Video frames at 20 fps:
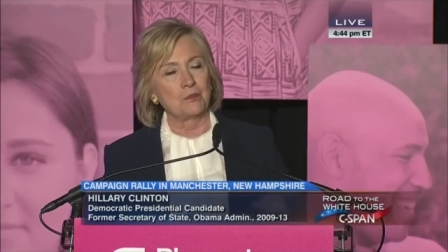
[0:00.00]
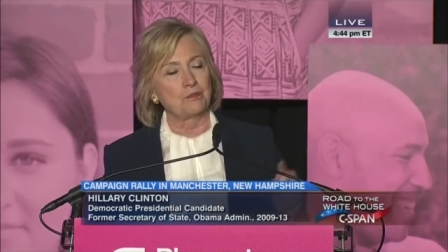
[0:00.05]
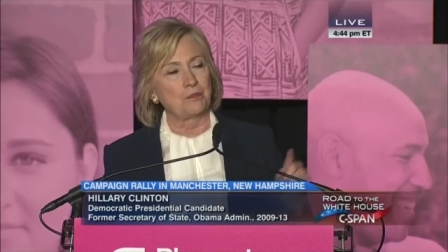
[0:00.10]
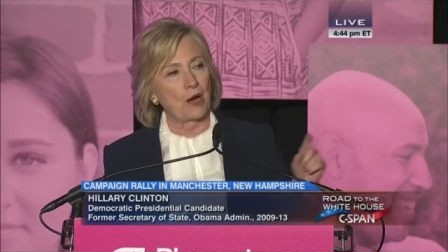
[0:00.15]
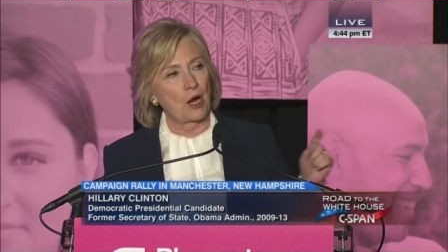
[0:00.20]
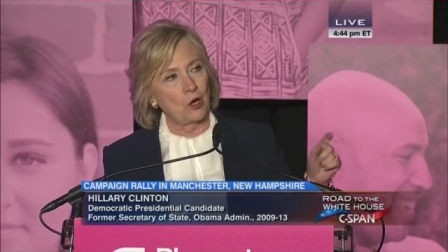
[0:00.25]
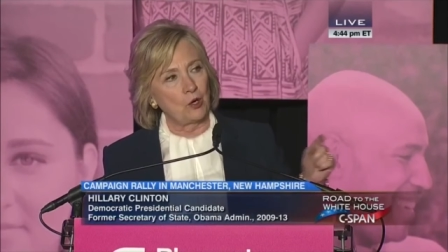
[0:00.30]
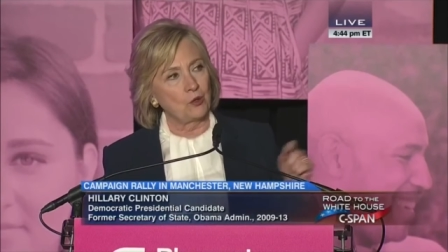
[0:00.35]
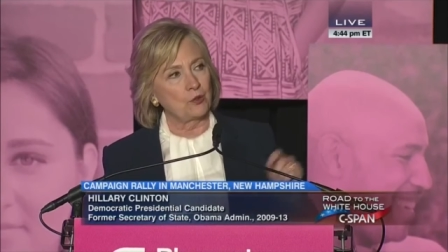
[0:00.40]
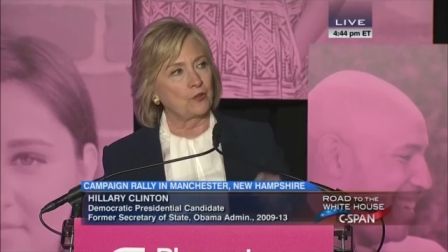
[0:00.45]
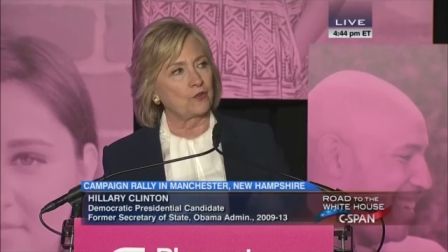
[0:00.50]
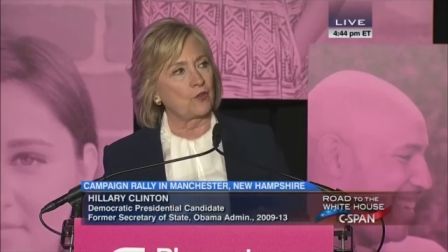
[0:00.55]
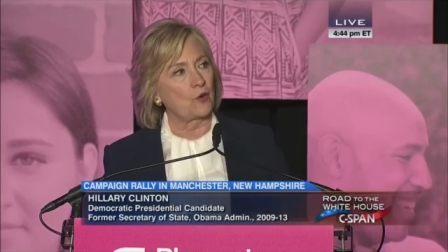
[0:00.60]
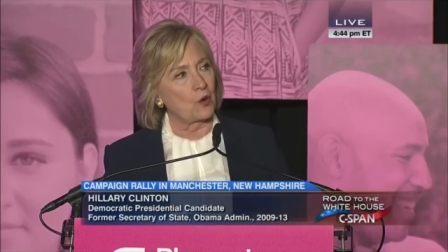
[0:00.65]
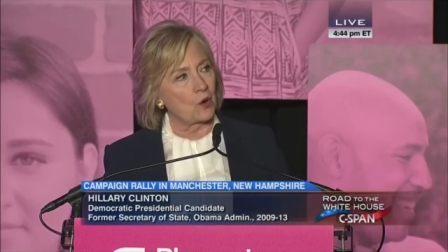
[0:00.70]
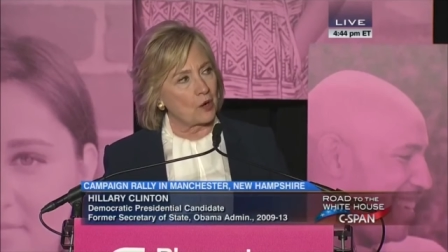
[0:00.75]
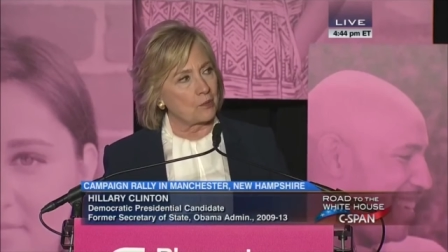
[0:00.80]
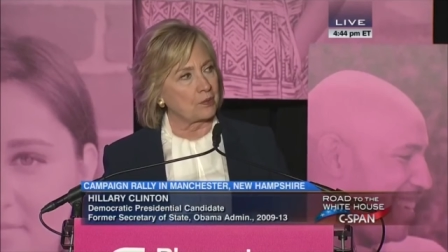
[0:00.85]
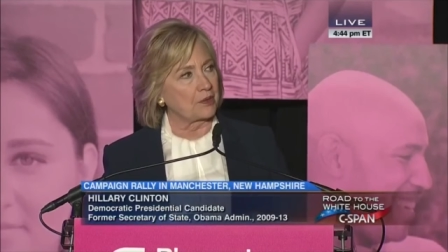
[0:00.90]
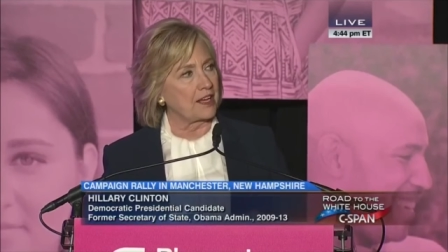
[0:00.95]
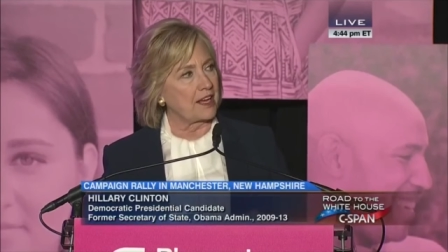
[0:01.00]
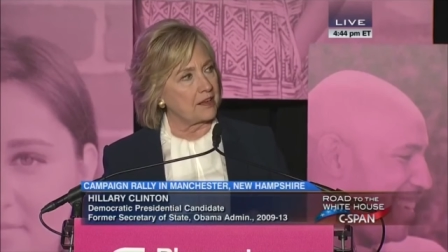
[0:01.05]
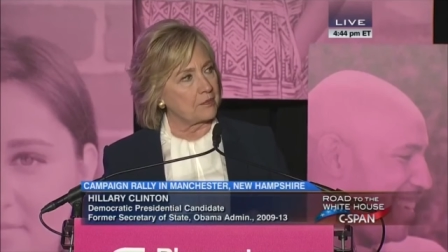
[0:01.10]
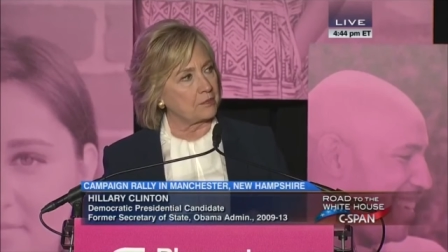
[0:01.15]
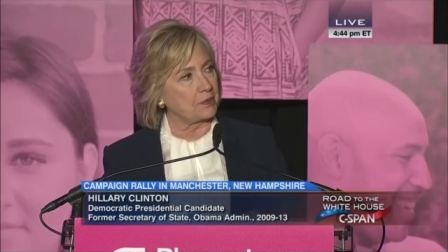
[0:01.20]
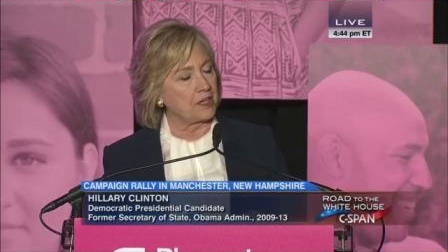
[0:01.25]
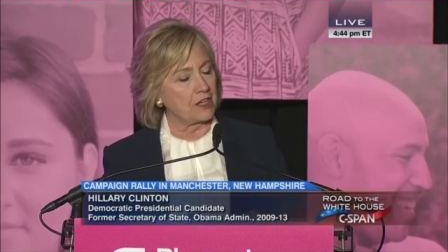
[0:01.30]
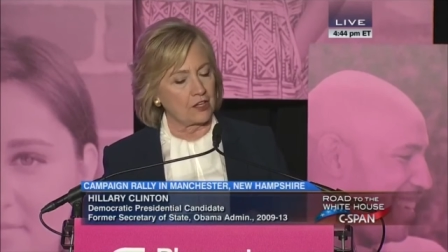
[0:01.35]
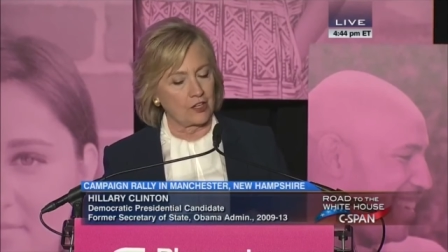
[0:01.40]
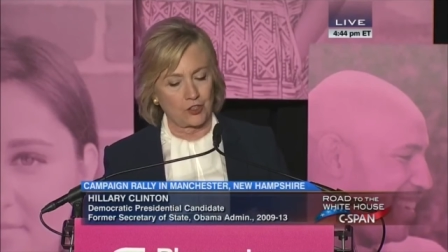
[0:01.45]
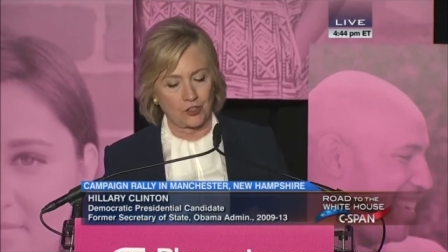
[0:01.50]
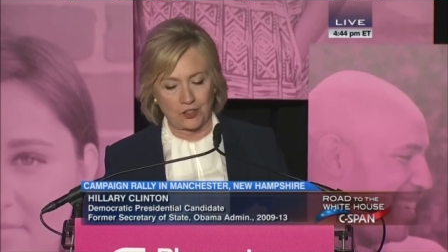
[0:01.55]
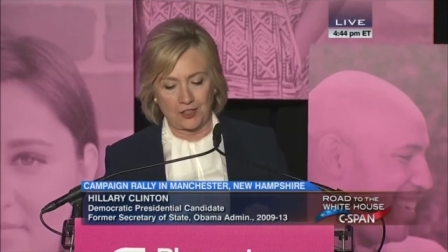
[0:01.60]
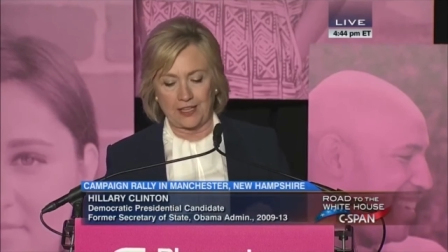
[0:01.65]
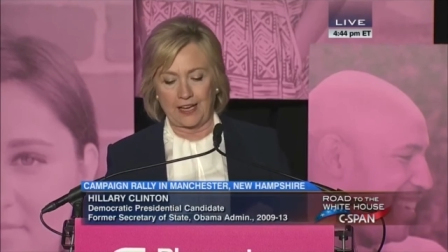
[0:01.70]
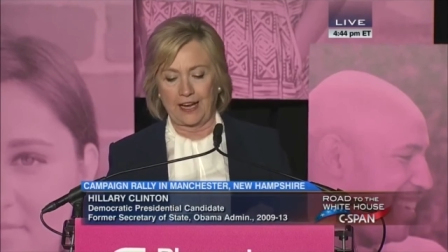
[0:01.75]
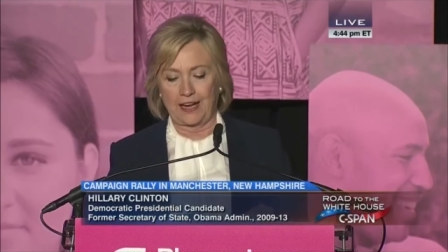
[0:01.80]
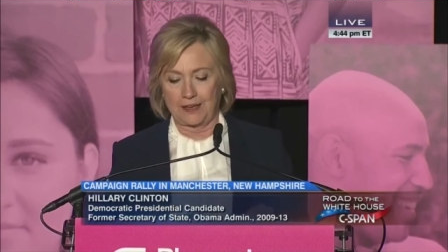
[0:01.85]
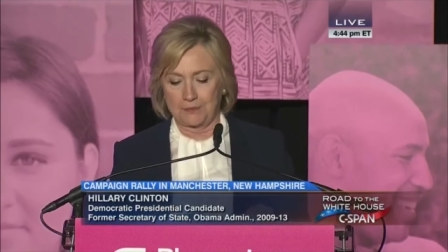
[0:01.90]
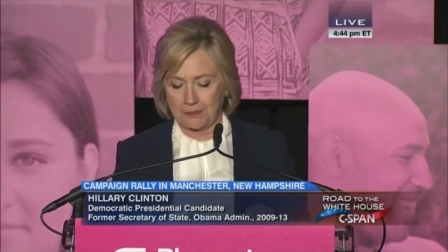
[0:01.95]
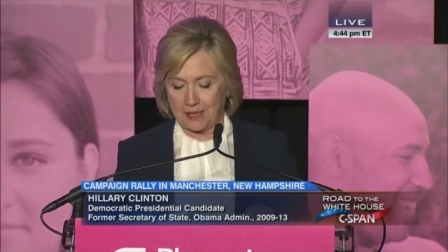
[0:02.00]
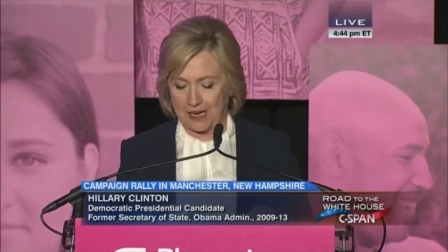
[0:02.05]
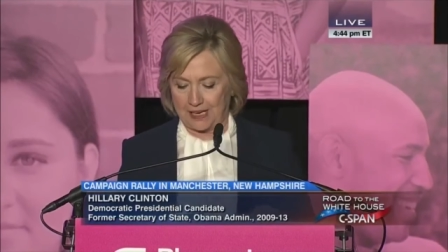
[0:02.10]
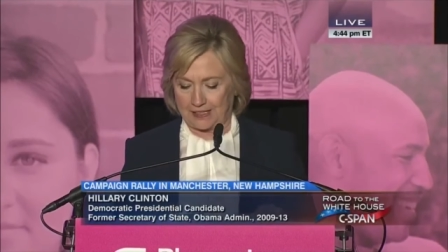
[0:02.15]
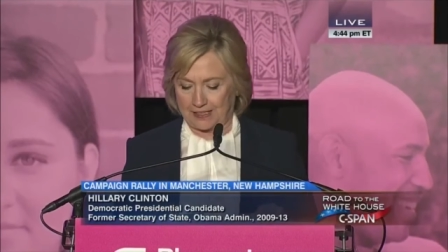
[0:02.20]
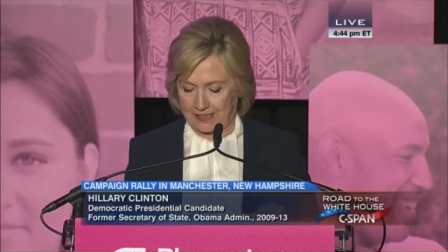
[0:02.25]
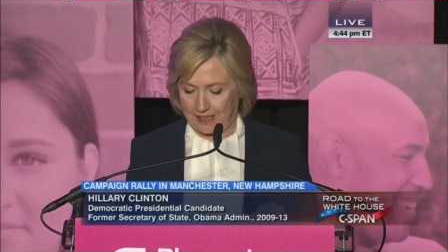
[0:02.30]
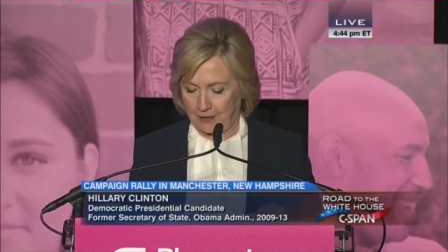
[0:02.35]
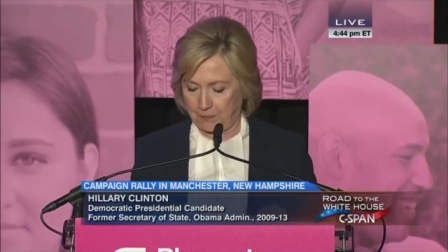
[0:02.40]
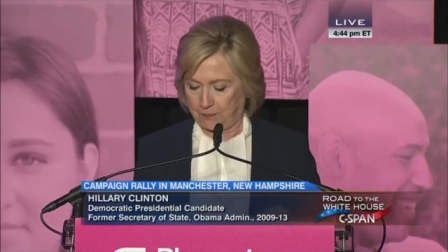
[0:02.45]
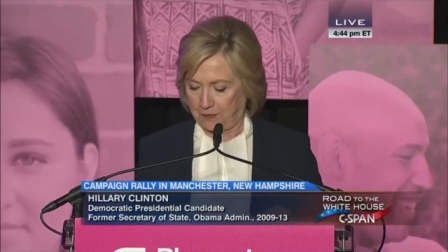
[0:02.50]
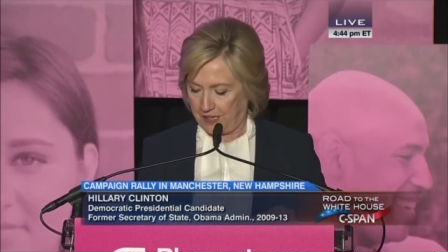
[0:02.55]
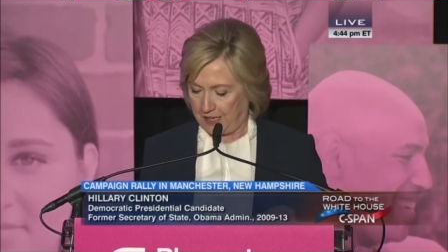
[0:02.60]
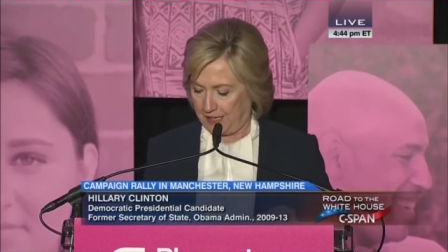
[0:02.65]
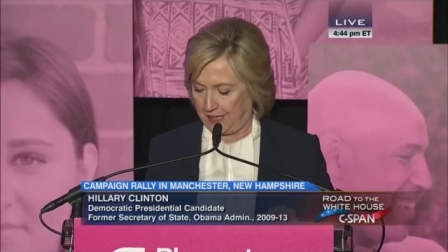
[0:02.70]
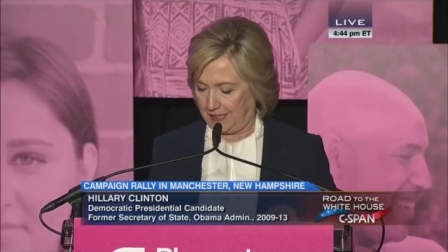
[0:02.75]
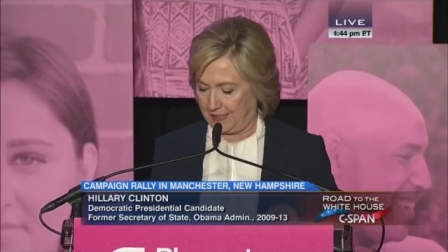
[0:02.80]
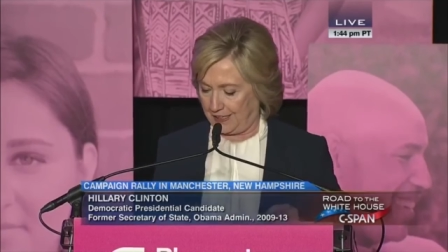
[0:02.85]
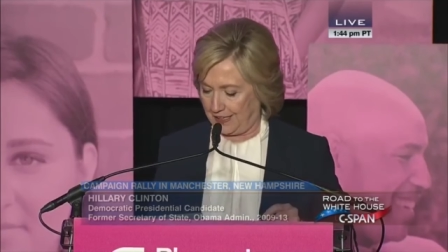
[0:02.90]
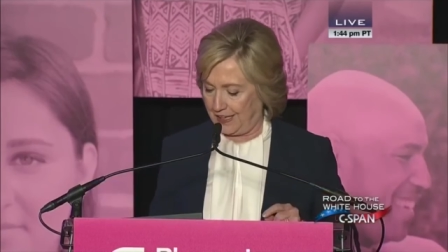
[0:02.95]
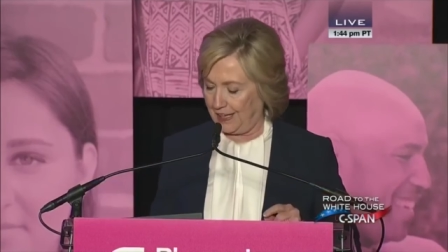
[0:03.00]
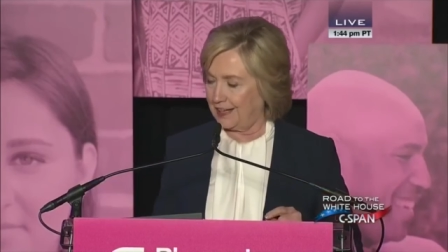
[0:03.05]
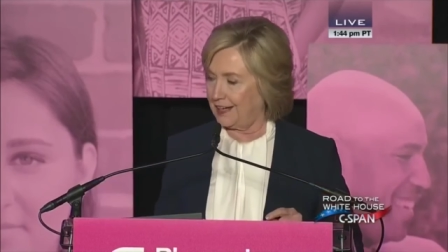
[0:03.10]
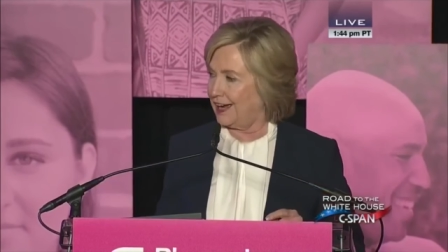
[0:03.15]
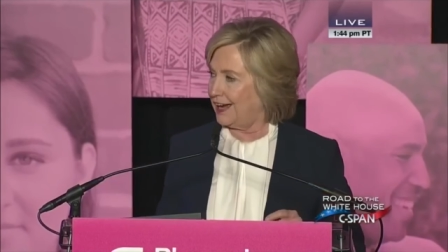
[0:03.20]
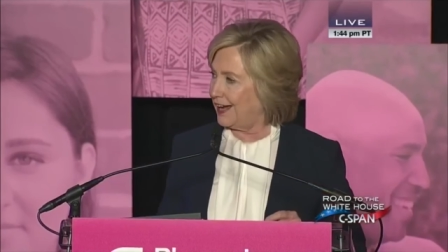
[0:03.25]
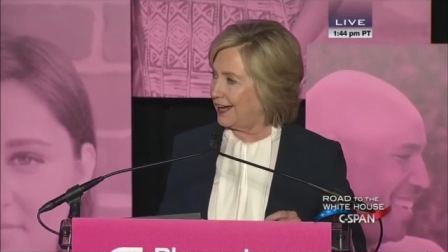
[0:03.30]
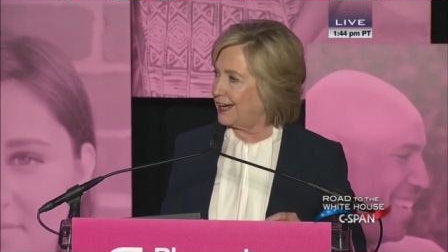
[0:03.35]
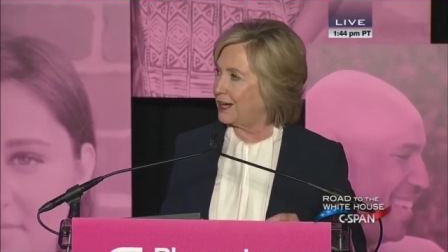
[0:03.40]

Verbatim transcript: both for Planned Parenthood and my campaign, and I